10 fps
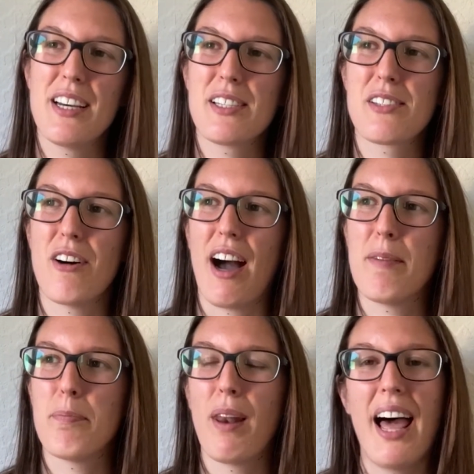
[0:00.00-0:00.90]
So I
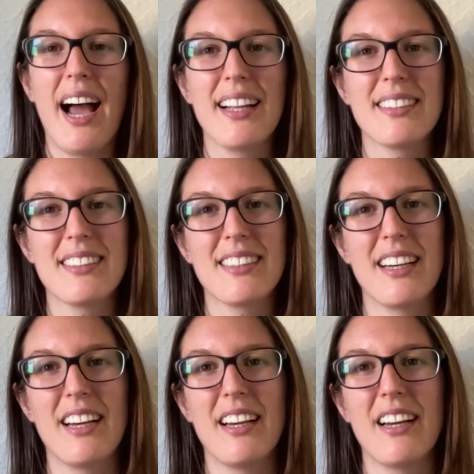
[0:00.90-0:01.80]
planned
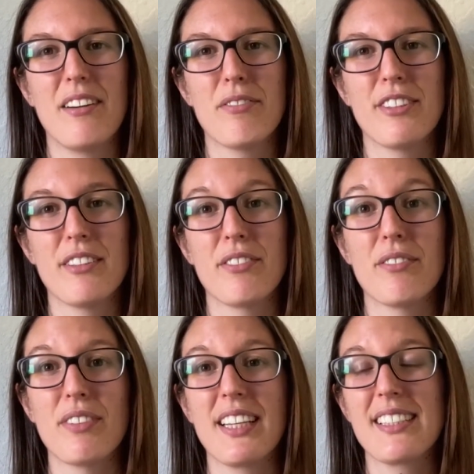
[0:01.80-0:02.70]
a few
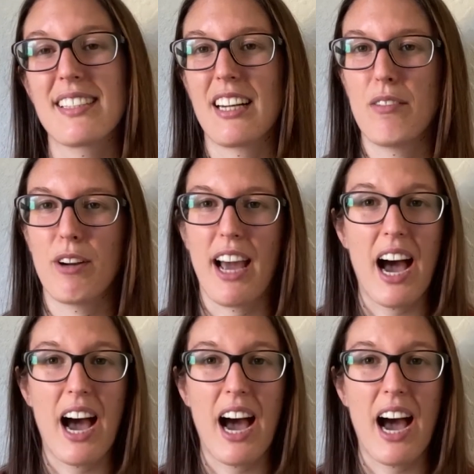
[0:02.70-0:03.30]
different things that I want to